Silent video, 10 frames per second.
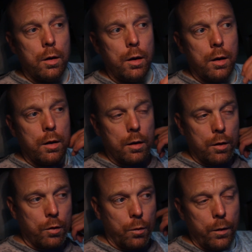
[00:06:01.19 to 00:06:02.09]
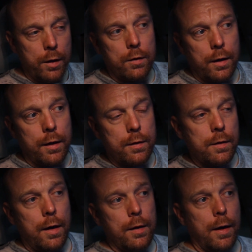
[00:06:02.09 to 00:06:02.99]
And the reason I
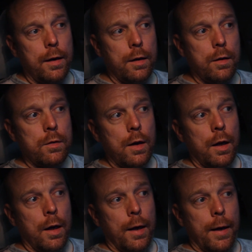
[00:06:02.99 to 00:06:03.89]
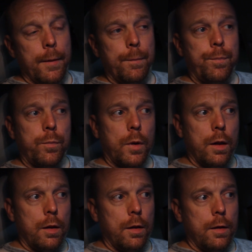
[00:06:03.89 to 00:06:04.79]
say that is
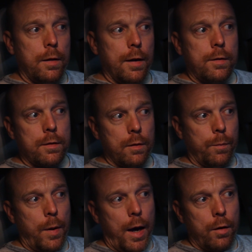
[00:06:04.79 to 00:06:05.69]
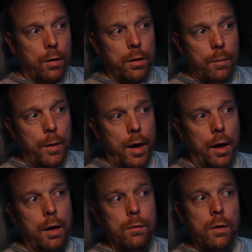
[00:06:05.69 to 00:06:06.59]
this battery, the
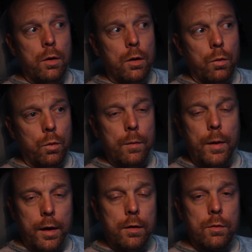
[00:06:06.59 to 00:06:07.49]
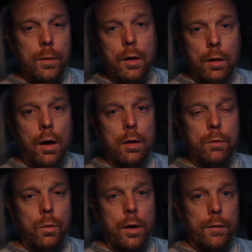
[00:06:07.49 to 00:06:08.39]
behavior, reminds me a lot
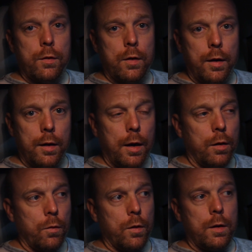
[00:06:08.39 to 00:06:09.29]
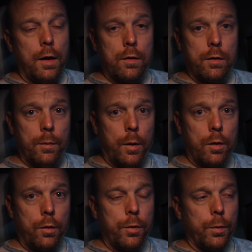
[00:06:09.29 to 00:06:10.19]
of what I've seen out of the Tesla
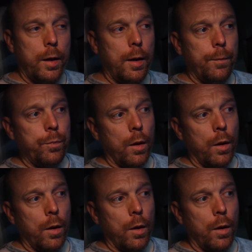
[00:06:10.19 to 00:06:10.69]
Model 3.